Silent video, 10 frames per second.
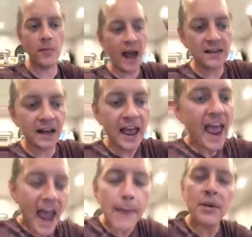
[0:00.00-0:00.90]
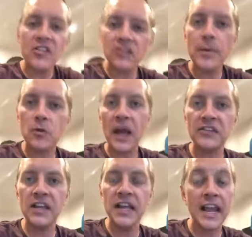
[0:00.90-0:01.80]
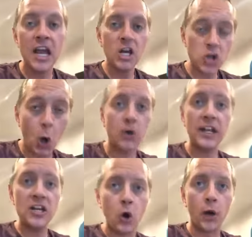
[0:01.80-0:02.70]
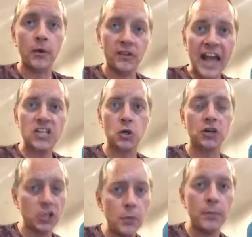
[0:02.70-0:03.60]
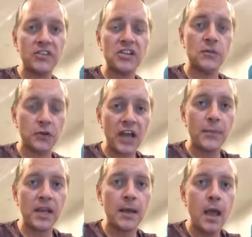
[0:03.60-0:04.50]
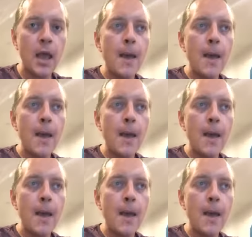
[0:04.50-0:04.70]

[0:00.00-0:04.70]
mine that happens to be resting in a totally normal, natural human position for typing,